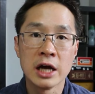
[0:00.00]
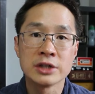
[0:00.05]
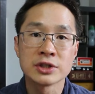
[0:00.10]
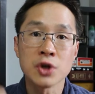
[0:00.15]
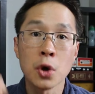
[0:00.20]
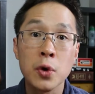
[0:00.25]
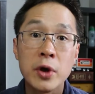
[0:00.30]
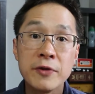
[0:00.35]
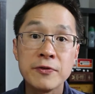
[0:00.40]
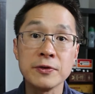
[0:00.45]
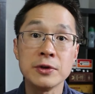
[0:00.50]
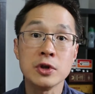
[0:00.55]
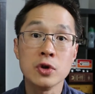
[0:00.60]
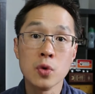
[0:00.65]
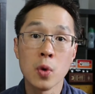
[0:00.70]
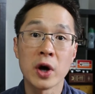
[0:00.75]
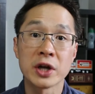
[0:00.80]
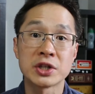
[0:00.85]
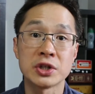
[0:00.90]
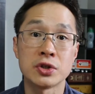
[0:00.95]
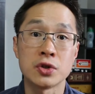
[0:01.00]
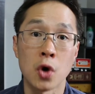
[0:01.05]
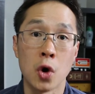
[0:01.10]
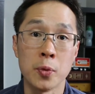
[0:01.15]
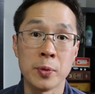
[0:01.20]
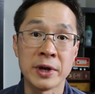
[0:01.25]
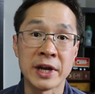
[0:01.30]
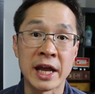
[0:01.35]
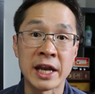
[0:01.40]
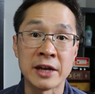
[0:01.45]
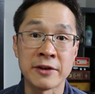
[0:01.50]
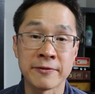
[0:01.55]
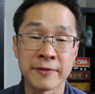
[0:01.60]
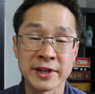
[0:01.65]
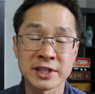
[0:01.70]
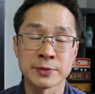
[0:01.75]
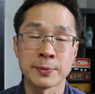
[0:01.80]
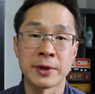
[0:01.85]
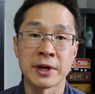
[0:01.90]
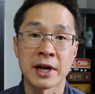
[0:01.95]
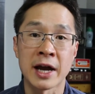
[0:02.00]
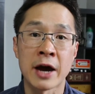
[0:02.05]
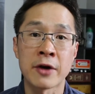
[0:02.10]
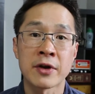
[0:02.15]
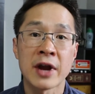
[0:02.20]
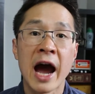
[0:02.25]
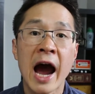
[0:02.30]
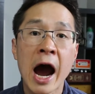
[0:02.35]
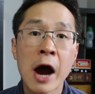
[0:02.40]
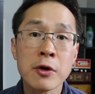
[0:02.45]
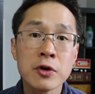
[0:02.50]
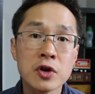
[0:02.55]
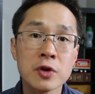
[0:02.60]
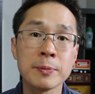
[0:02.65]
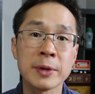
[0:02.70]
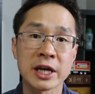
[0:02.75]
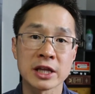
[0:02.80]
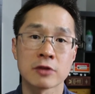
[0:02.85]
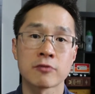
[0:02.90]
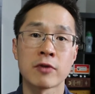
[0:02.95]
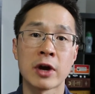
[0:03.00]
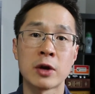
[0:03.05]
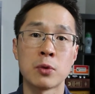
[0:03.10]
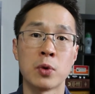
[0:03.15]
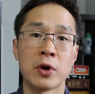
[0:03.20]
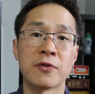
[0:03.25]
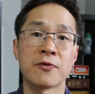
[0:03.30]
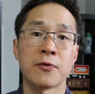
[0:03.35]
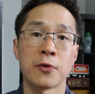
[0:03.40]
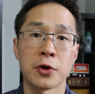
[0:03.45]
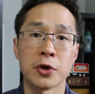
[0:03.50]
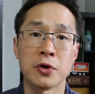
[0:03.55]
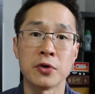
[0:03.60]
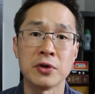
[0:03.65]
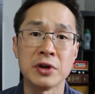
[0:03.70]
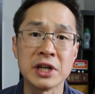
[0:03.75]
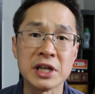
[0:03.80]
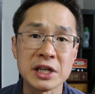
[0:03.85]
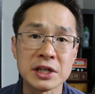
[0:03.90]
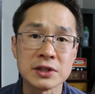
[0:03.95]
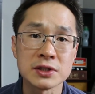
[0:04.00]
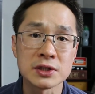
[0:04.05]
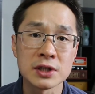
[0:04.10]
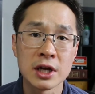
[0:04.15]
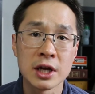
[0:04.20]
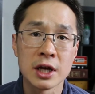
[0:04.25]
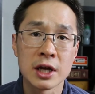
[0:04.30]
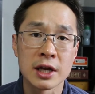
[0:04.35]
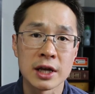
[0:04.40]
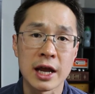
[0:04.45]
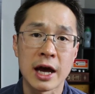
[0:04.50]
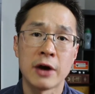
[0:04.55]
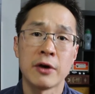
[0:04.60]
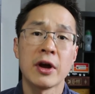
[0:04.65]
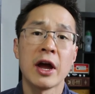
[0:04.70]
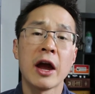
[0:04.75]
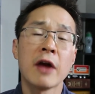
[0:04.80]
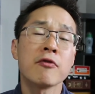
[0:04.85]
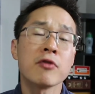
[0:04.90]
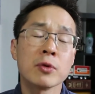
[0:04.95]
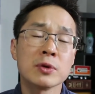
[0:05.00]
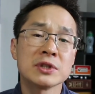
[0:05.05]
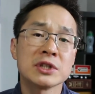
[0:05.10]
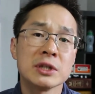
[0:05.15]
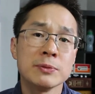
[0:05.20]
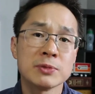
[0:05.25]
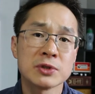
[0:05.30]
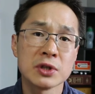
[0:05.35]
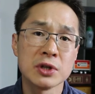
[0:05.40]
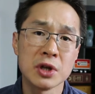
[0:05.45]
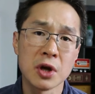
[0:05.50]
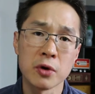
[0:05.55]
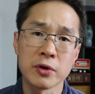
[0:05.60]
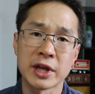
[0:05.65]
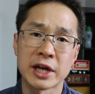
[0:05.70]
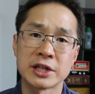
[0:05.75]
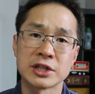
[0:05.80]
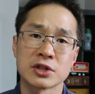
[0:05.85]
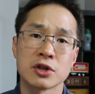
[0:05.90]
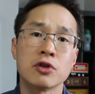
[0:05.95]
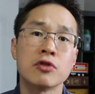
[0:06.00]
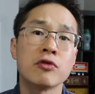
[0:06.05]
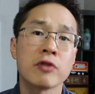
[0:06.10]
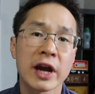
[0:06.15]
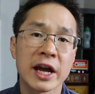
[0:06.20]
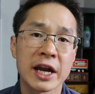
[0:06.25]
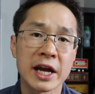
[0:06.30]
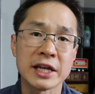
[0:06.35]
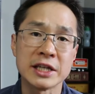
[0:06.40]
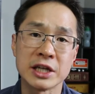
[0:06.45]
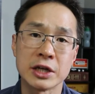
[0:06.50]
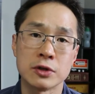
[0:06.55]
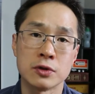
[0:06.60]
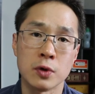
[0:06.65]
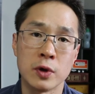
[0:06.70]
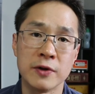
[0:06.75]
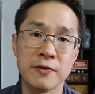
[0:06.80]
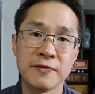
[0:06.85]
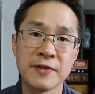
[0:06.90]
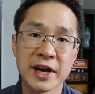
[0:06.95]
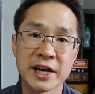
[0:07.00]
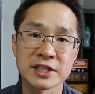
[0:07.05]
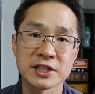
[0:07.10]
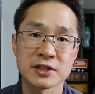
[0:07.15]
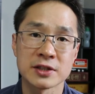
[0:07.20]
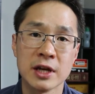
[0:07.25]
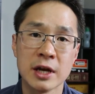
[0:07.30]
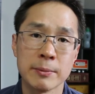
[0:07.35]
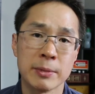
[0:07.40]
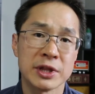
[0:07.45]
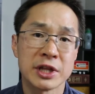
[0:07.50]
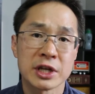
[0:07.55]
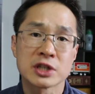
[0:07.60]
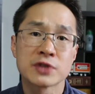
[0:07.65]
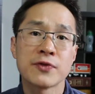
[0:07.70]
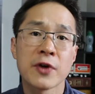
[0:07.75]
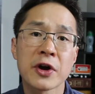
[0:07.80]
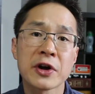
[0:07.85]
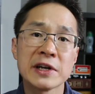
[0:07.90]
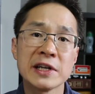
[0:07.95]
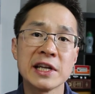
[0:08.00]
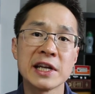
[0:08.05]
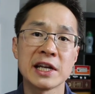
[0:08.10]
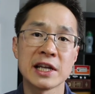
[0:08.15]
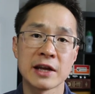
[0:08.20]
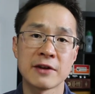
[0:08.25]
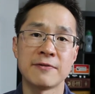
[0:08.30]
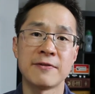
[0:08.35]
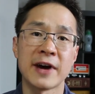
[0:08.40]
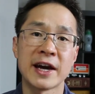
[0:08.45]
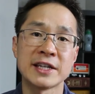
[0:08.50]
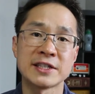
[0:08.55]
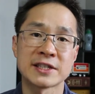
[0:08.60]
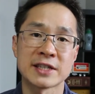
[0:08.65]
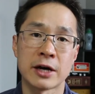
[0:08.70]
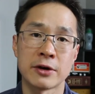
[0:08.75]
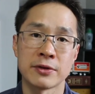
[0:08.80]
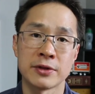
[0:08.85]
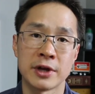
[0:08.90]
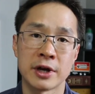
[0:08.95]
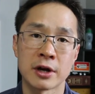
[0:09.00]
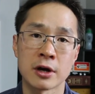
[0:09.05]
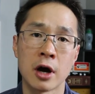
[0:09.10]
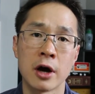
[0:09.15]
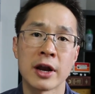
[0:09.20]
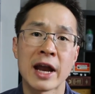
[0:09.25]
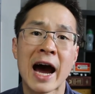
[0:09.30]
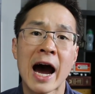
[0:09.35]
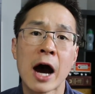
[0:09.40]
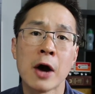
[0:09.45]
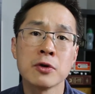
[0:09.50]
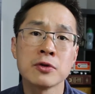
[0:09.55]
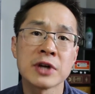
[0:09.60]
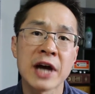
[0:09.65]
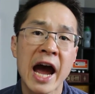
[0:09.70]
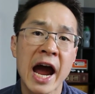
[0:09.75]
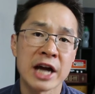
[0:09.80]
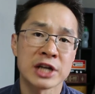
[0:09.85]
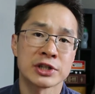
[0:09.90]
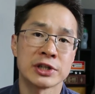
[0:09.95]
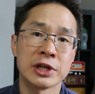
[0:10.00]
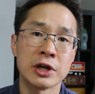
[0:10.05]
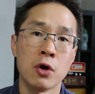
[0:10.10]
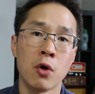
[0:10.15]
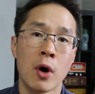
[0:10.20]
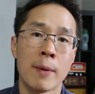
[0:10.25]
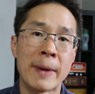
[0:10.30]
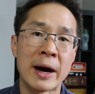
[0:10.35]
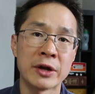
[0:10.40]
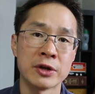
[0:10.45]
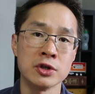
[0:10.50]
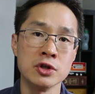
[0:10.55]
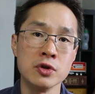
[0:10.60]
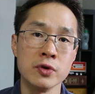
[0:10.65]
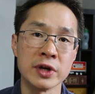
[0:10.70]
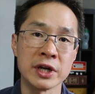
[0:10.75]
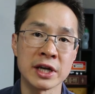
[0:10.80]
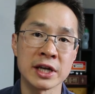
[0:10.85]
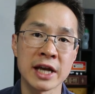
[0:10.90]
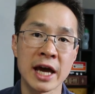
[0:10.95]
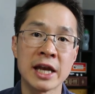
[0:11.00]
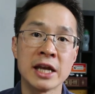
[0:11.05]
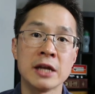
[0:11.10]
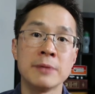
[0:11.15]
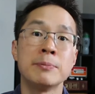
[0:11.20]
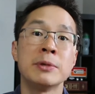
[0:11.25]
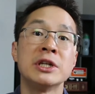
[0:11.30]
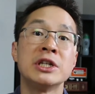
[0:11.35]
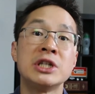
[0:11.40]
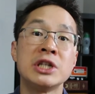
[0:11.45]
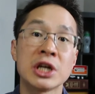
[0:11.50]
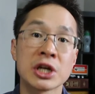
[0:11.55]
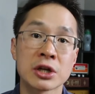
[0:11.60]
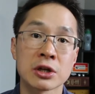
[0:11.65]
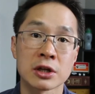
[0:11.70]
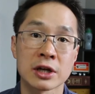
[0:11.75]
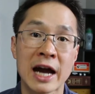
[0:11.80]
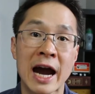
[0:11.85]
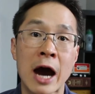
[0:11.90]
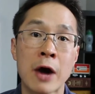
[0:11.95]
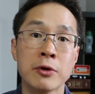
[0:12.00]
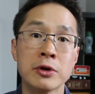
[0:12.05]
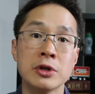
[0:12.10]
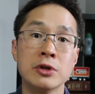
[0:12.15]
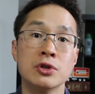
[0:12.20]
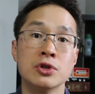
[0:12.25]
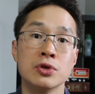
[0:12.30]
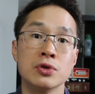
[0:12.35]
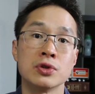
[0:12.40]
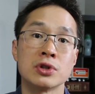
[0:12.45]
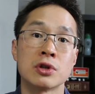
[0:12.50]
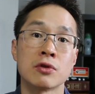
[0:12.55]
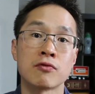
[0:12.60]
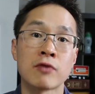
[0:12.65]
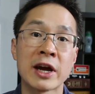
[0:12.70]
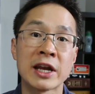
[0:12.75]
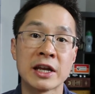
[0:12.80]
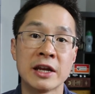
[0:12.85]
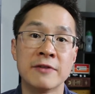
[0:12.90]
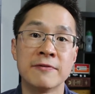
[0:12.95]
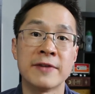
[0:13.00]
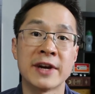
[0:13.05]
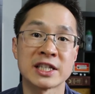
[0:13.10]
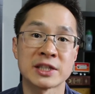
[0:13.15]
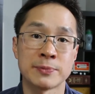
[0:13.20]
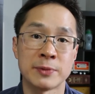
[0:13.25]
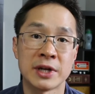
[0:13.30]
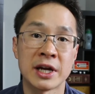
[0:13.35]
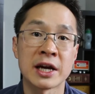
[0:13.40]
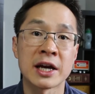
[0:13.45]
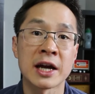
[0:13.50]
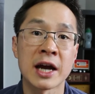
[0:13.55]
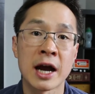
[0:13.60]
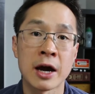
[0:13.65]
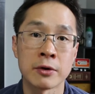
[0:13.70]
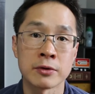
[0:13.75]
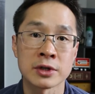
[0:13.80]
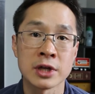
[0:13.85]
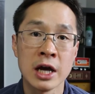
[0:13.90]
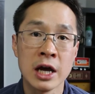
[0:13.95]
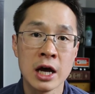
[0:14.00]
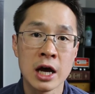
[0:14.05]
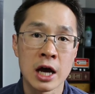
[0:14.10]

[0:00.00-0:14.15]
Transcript: So if you wanted to open an investment account, how do you pick the right one for your needs? Now, everyone seems to know that it's a great idea to invest, but there's very little advice out there on how to actually go about doing it, and in particular, how do you choose the right investment account?